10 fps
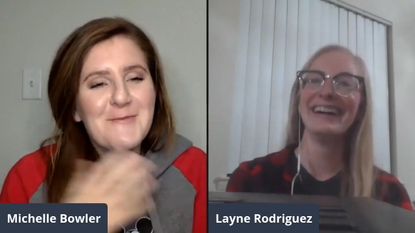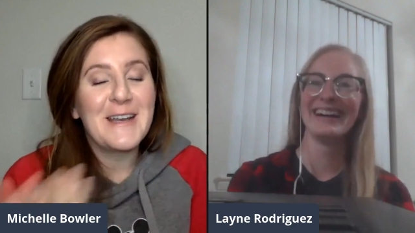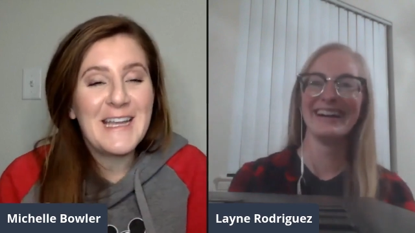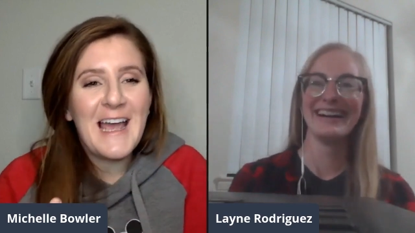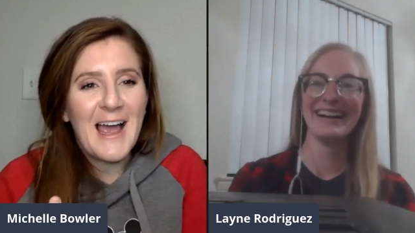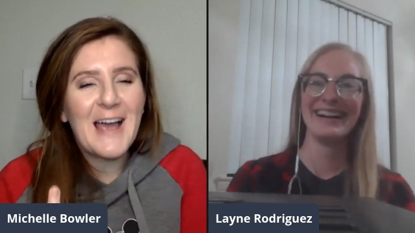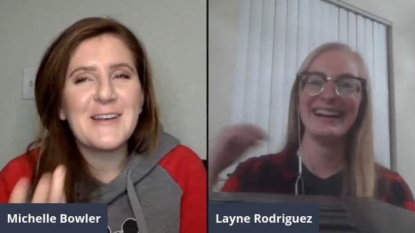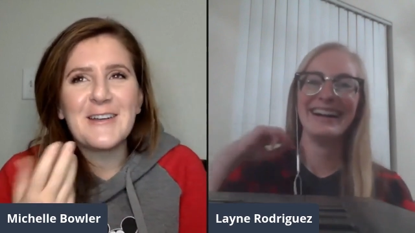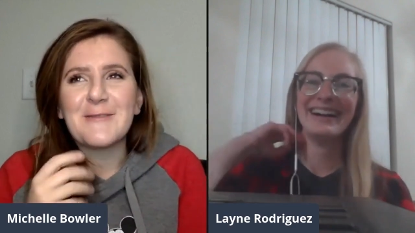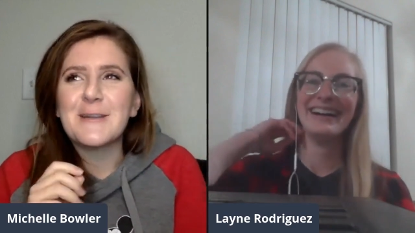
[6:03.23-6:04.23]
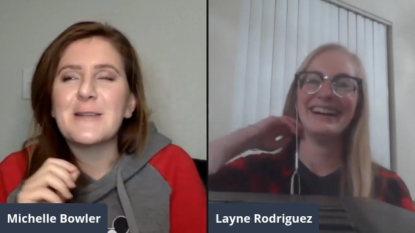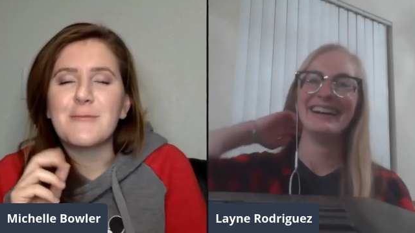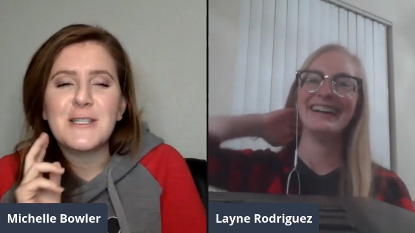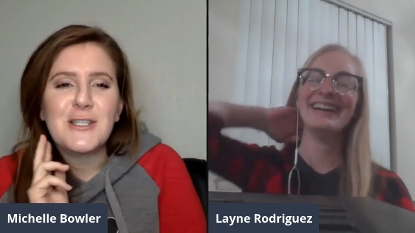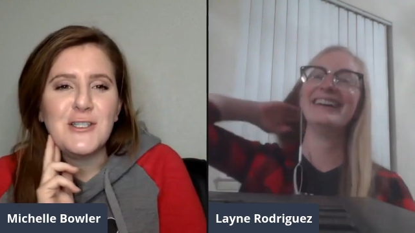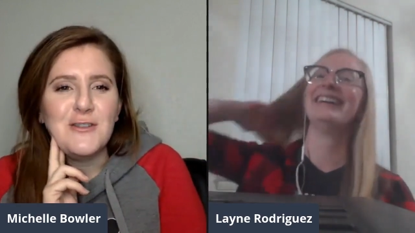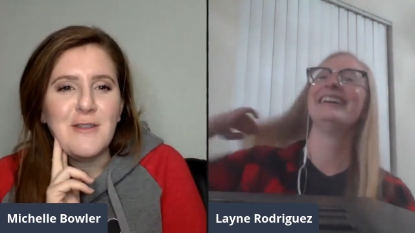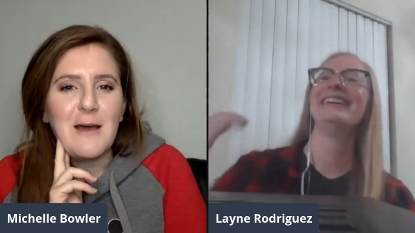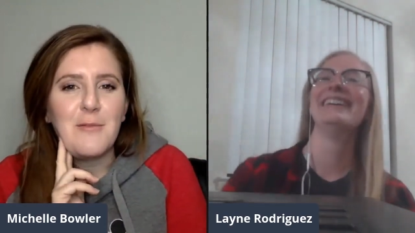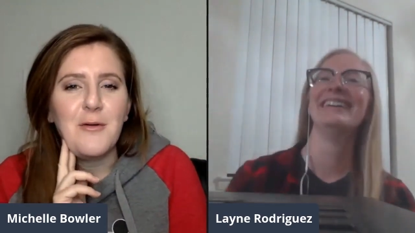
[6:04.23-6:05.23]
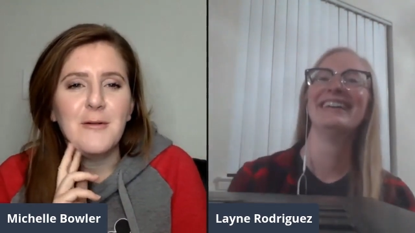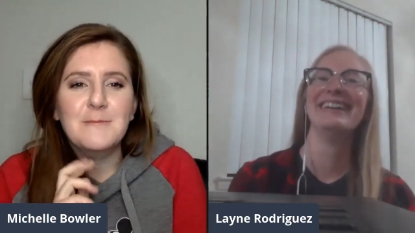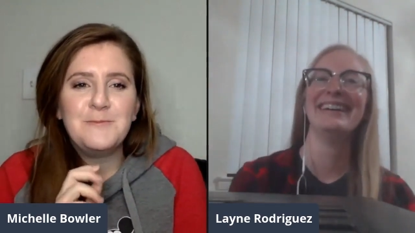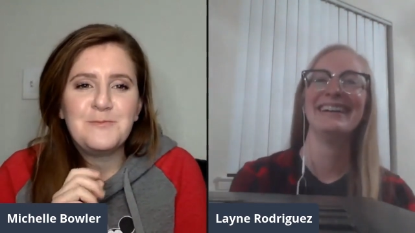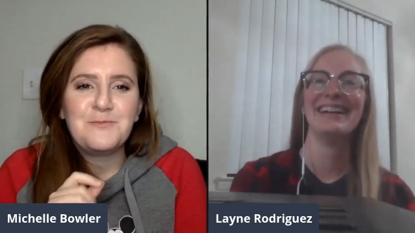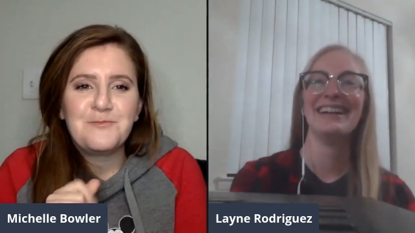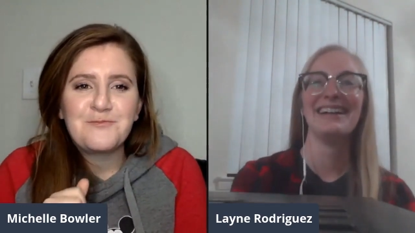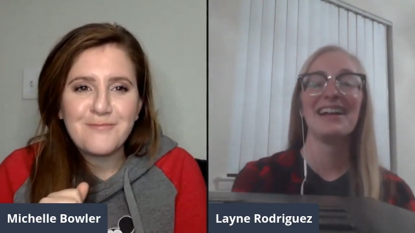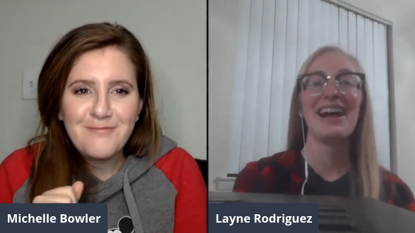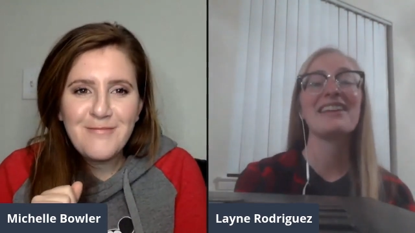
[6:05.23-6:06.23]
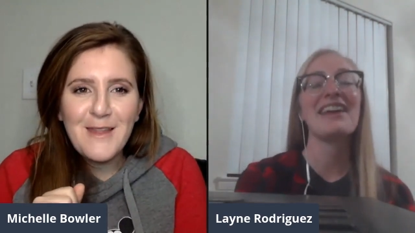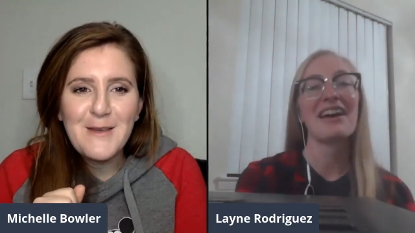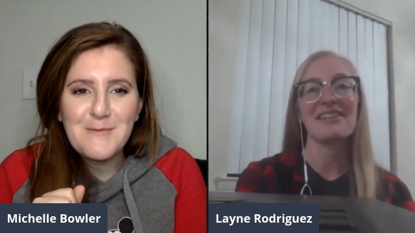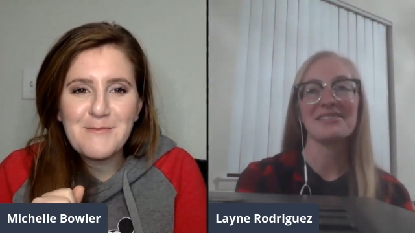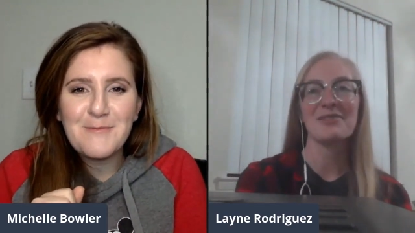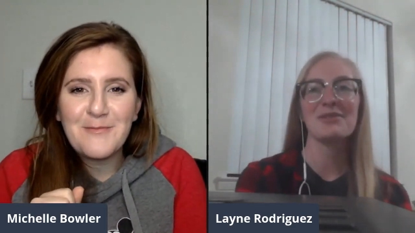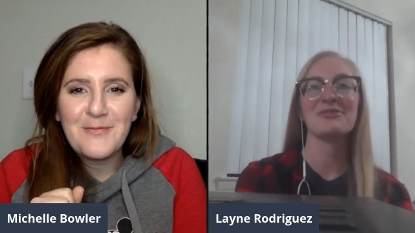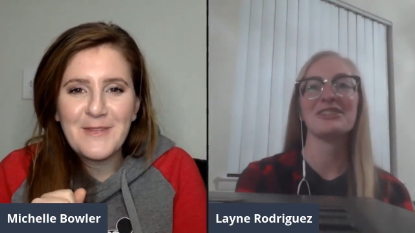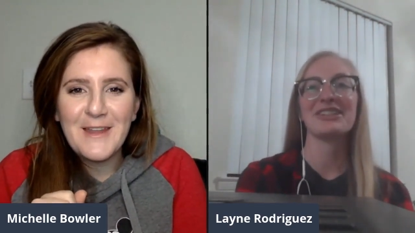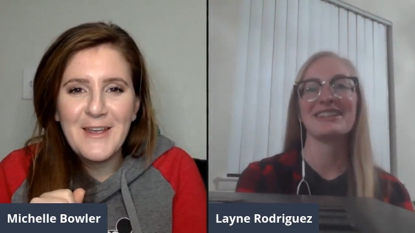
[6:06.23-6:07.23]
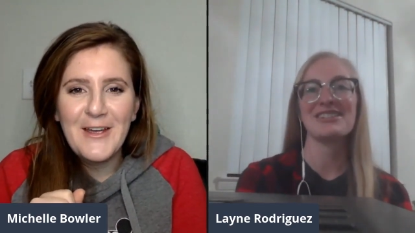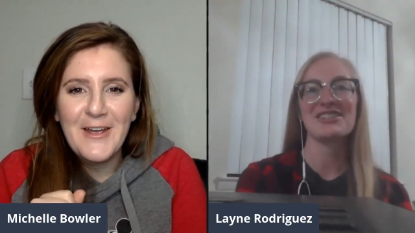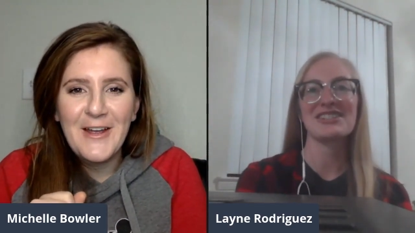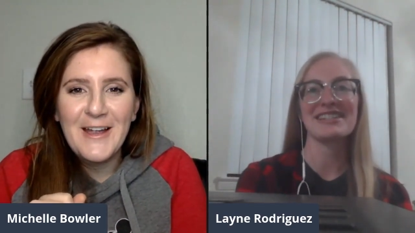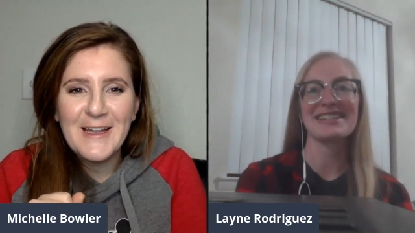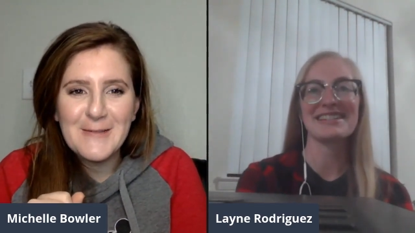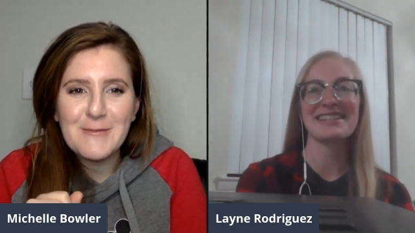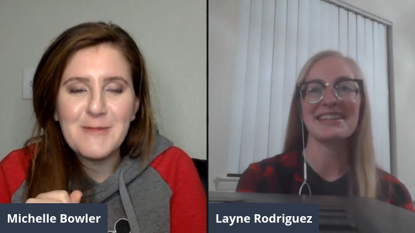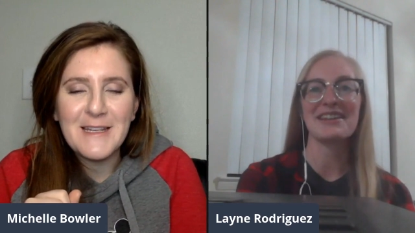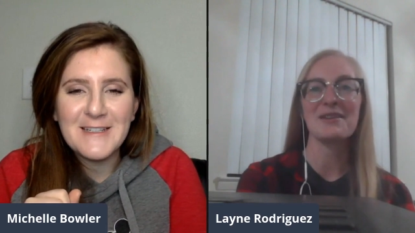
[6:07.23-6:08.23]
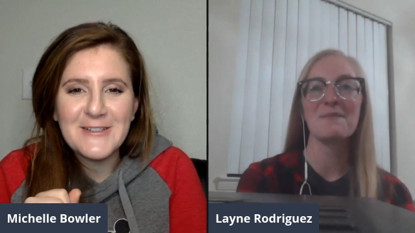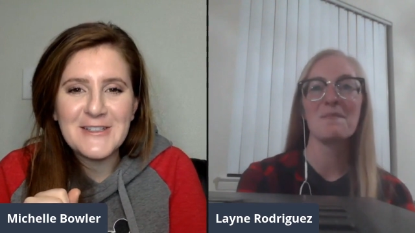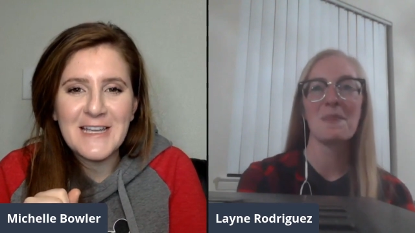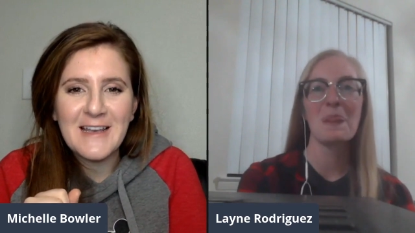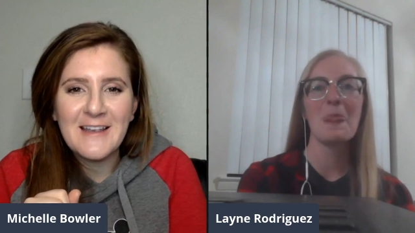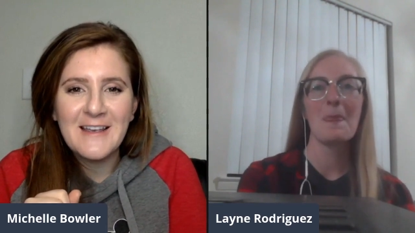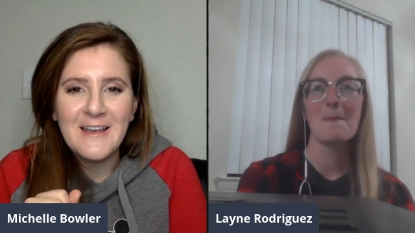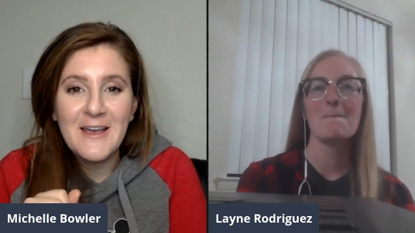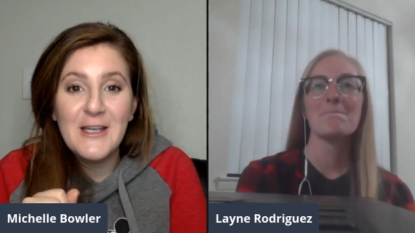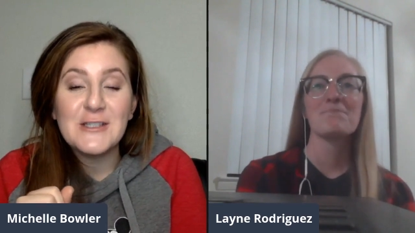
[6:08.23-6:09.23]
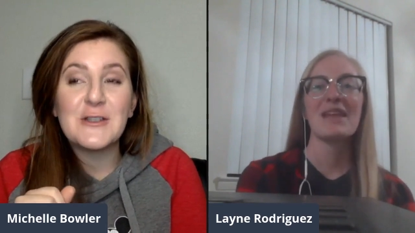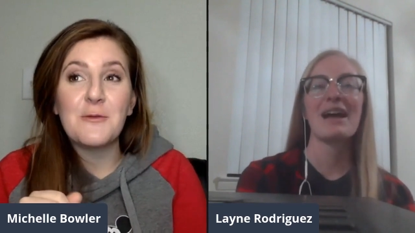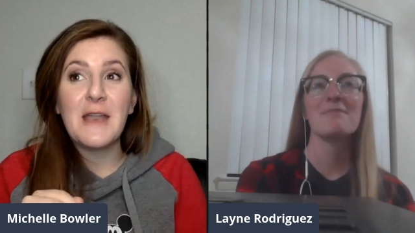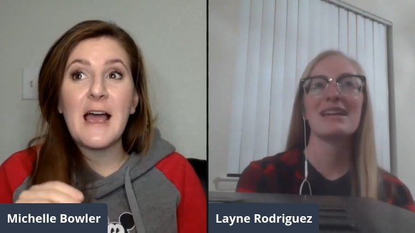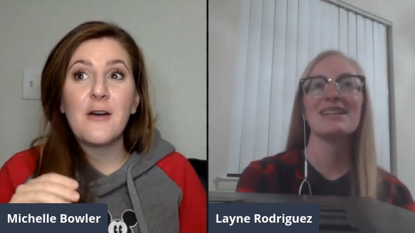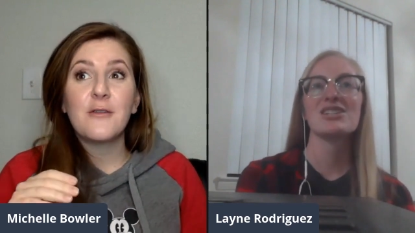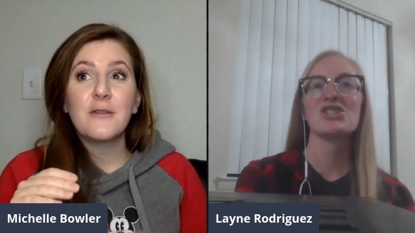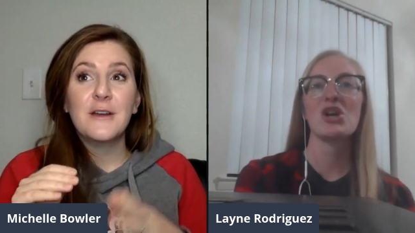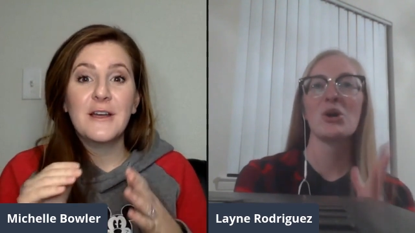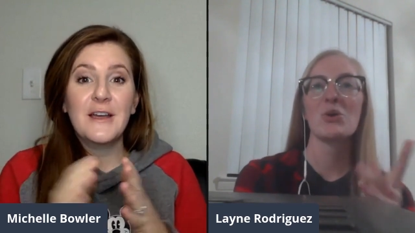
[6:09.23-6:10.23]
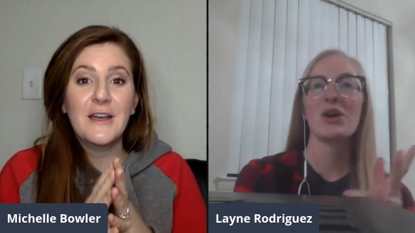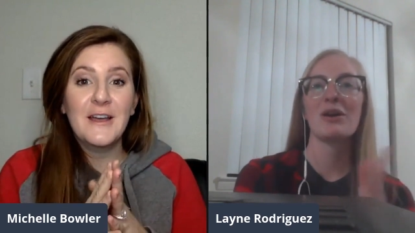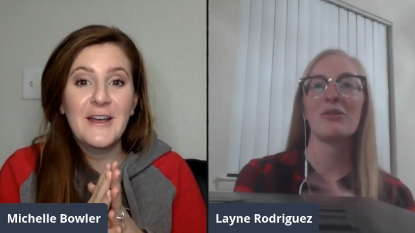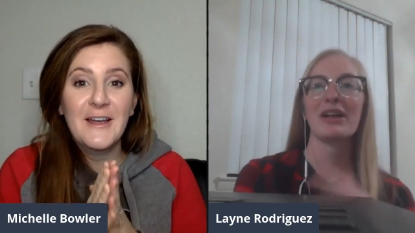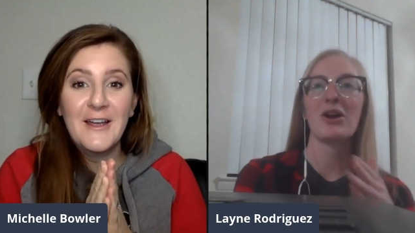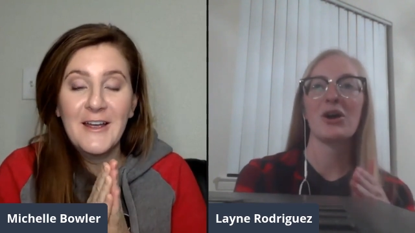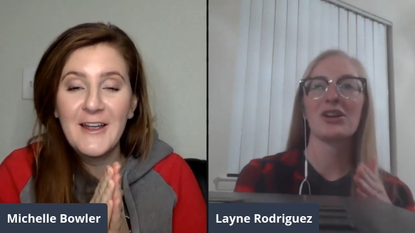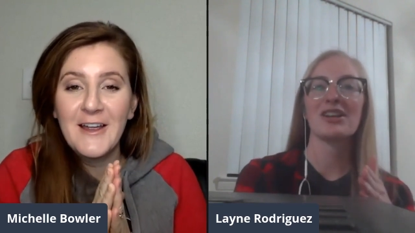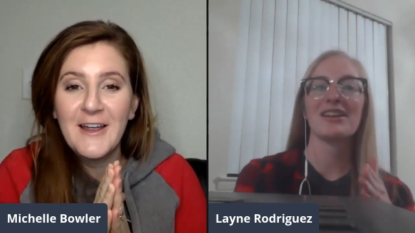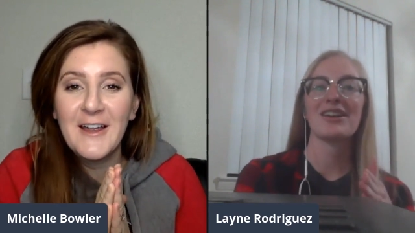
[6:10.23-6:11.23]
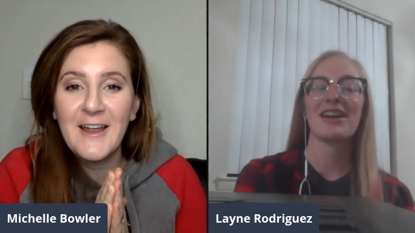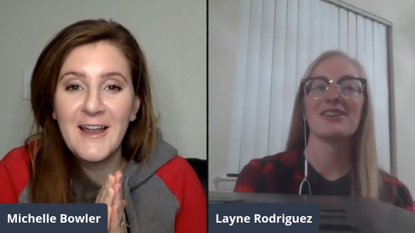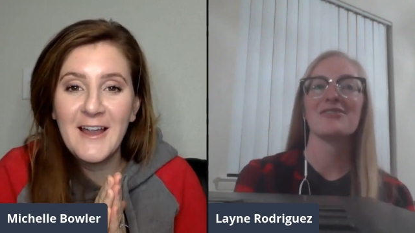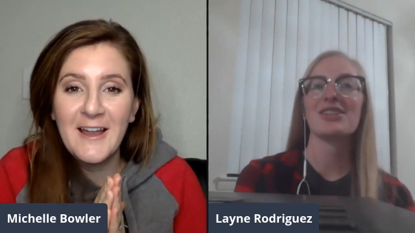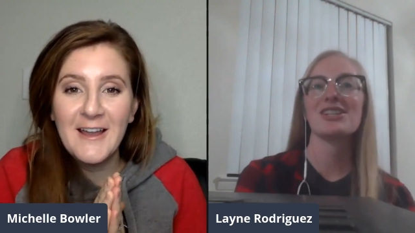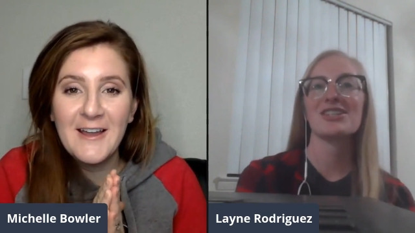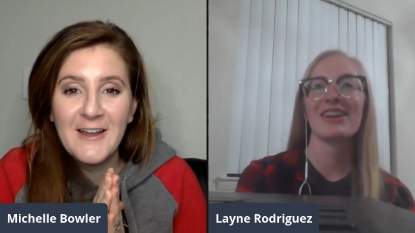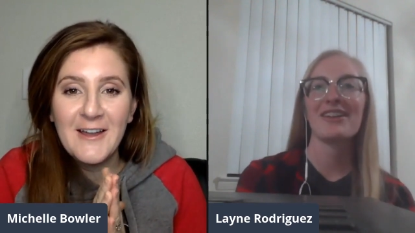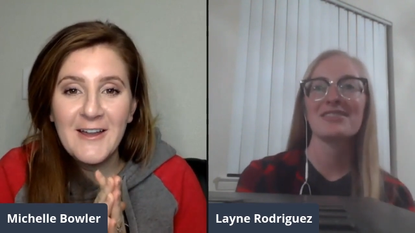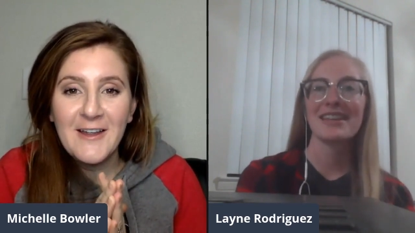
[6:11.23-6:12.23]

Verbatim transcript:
Speaker 1: But yeah, I, we, we should do that poll.
Speaker 2: Yeah, that'd be really interesting to see. So I now, made a joke like on our year anniversary. I was